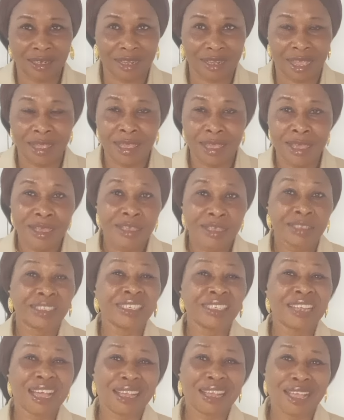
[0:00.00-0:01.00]
You see that
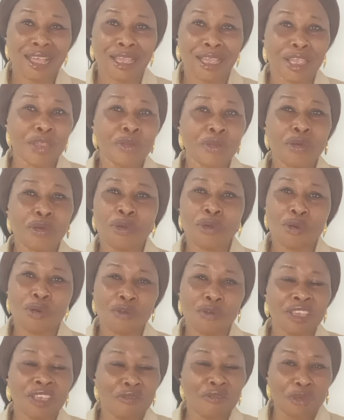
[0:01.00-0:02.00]
guy, go,
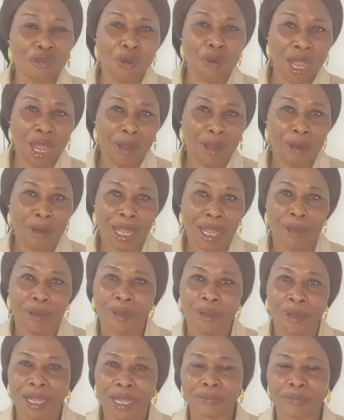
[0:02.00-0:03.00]
if you waka,
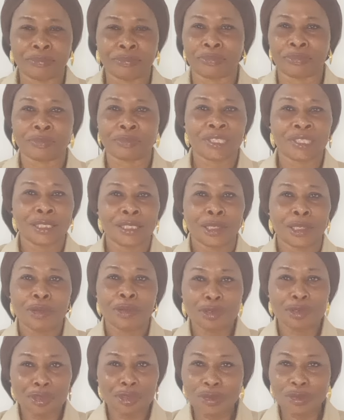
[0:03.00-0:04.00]
you could just
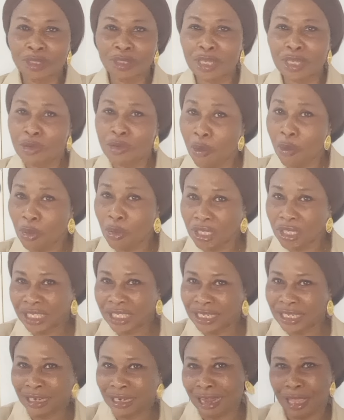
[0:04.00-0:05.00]
not say nobody did
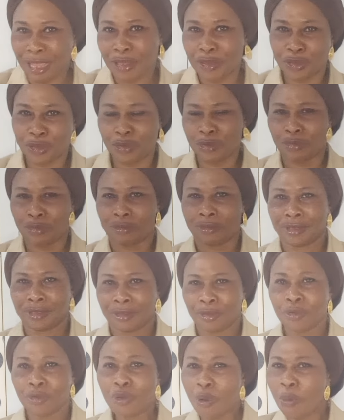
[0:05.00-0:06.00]
like you.
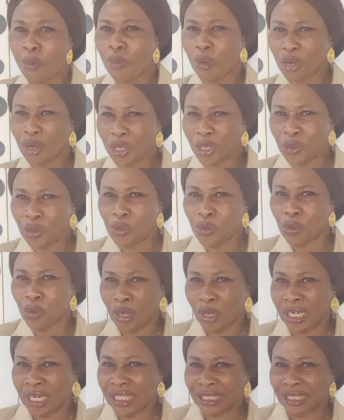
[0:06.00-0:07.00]
Nobody will
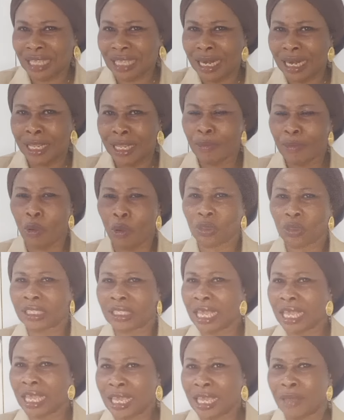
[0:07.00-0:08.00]
understand him or take
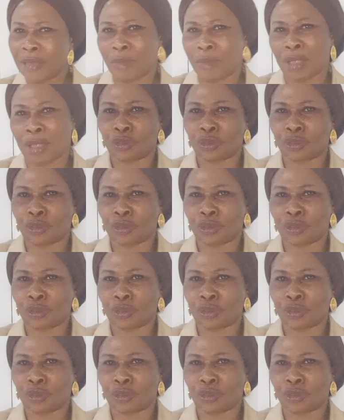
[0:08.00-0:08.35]
him as you.